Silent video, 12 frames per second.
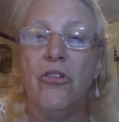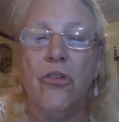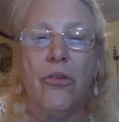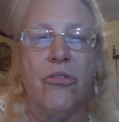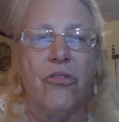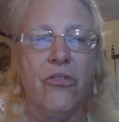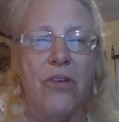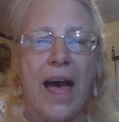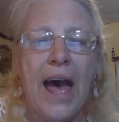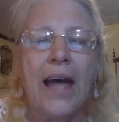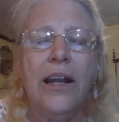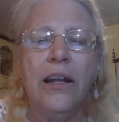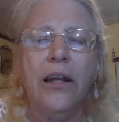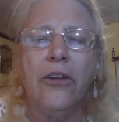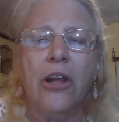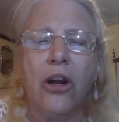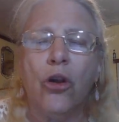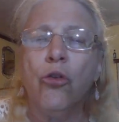sad
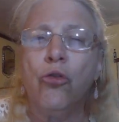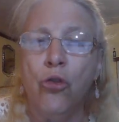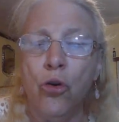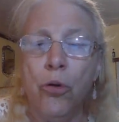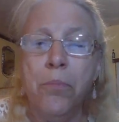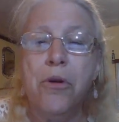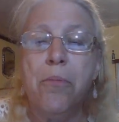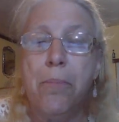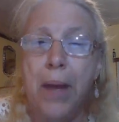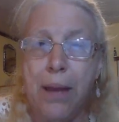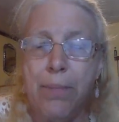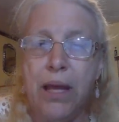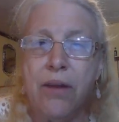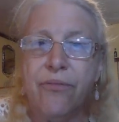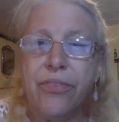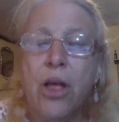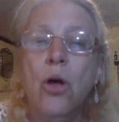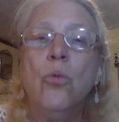little doomed baby
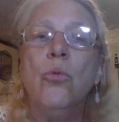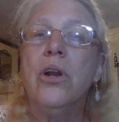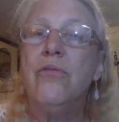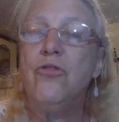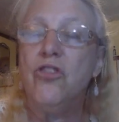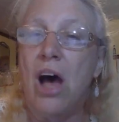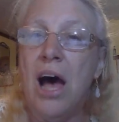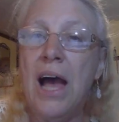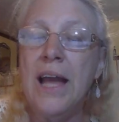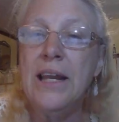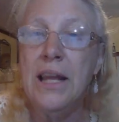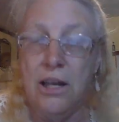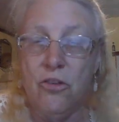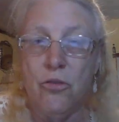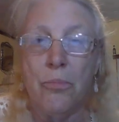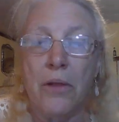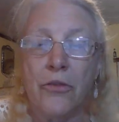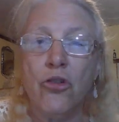would have died in his
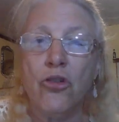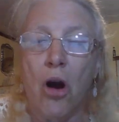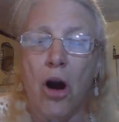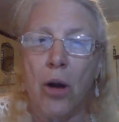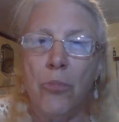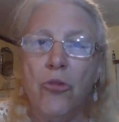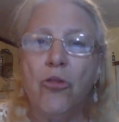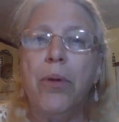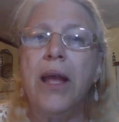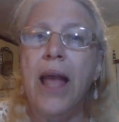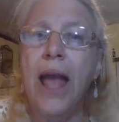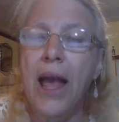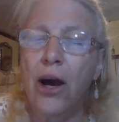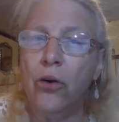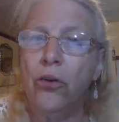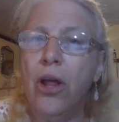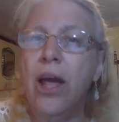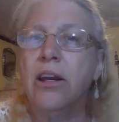mother's arms, being
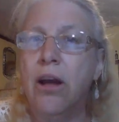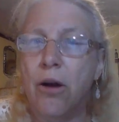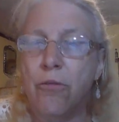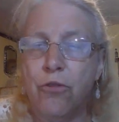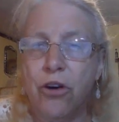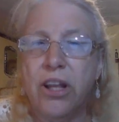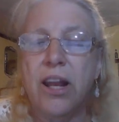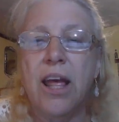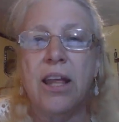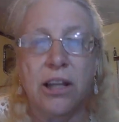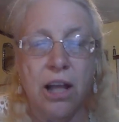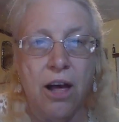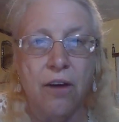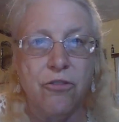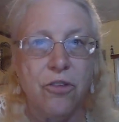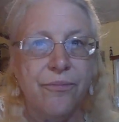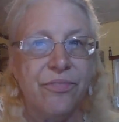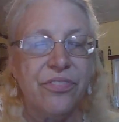held and comforted and loved.
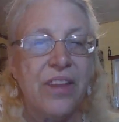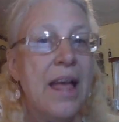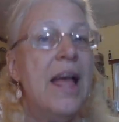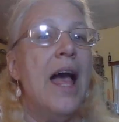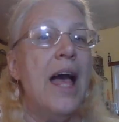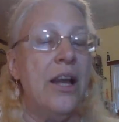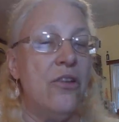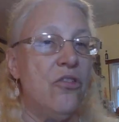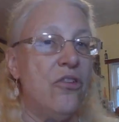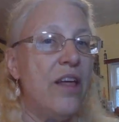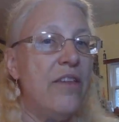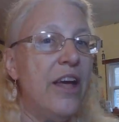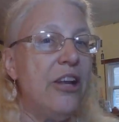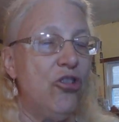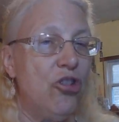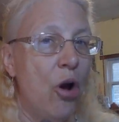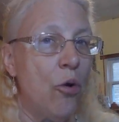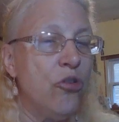And instead, they
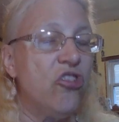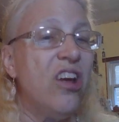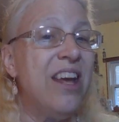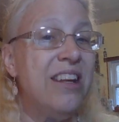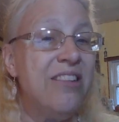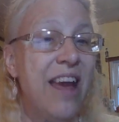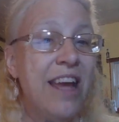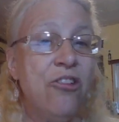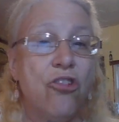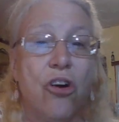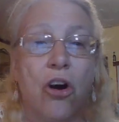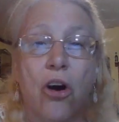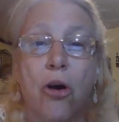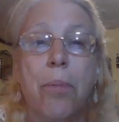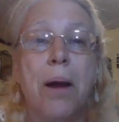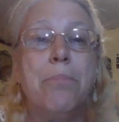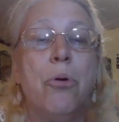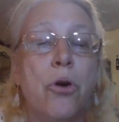chose to endanger her
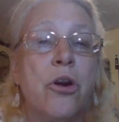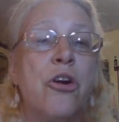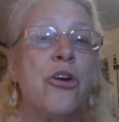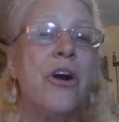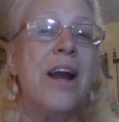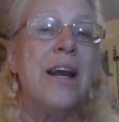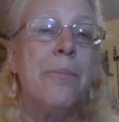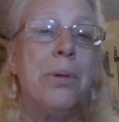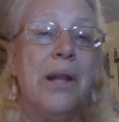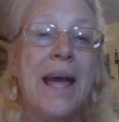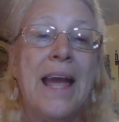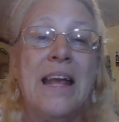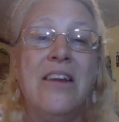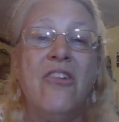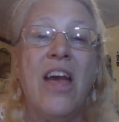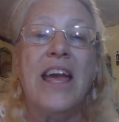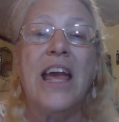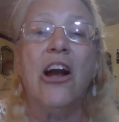by putting her in a plane,
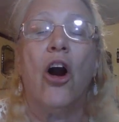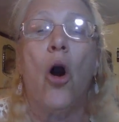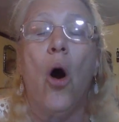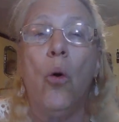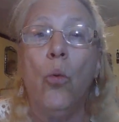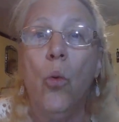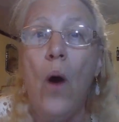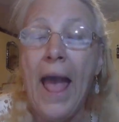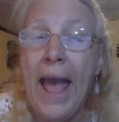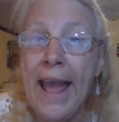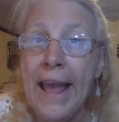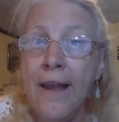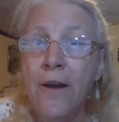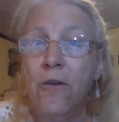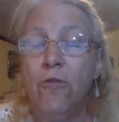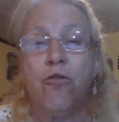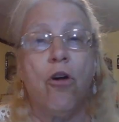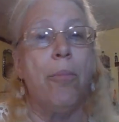taking her away
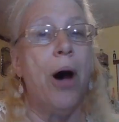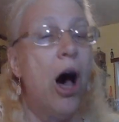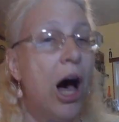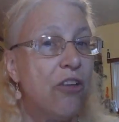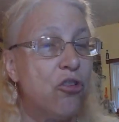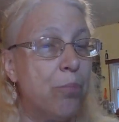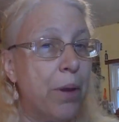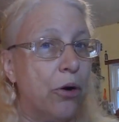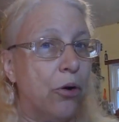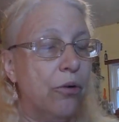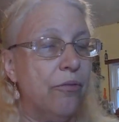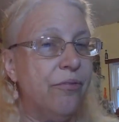from a hospital,